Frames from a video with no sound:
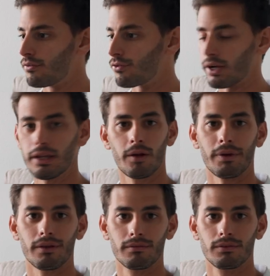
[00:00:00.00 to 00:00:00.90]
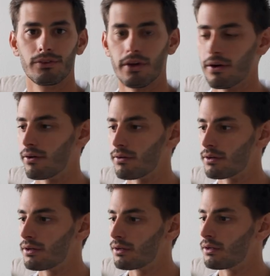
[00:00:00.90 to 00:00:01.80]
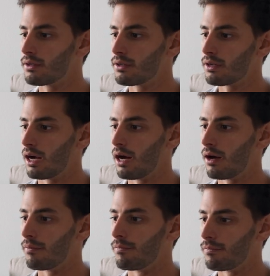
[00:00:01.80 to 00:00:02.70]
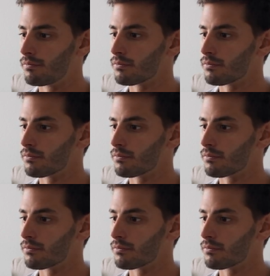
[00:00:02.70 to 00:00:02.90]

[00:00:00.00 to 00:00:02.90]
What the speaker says: a little bit. So, and